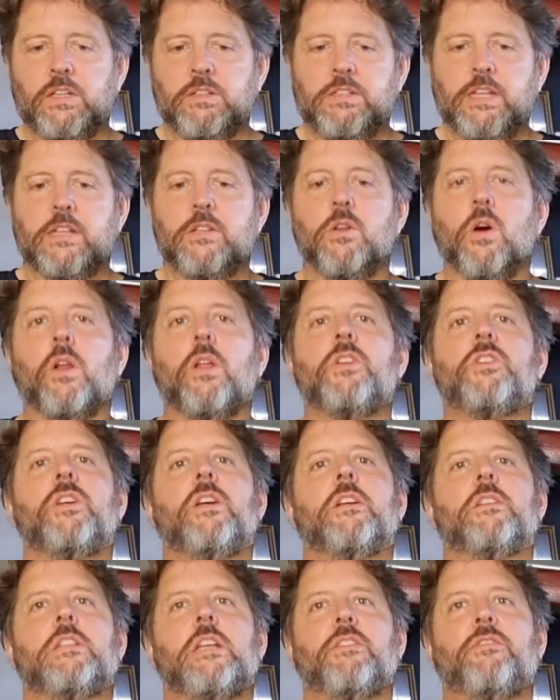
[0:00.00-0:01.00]
Technology
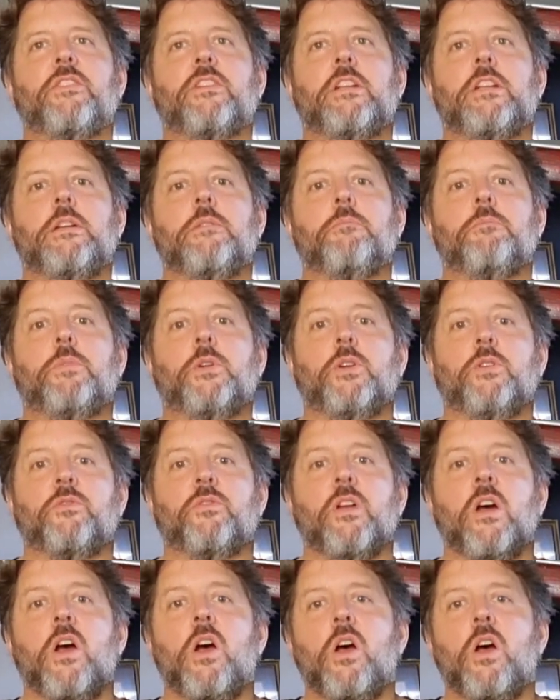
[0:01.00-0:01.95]
has definitely improved.